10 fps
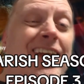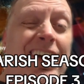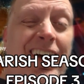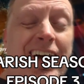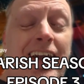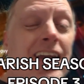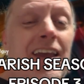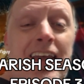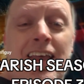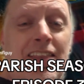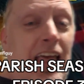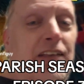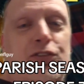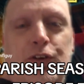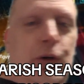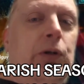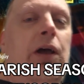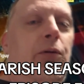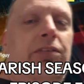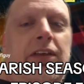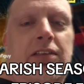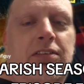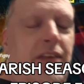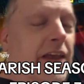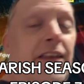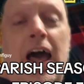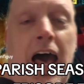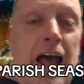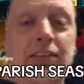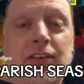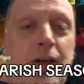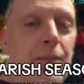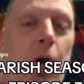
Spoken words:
that dude that was in the hot tub,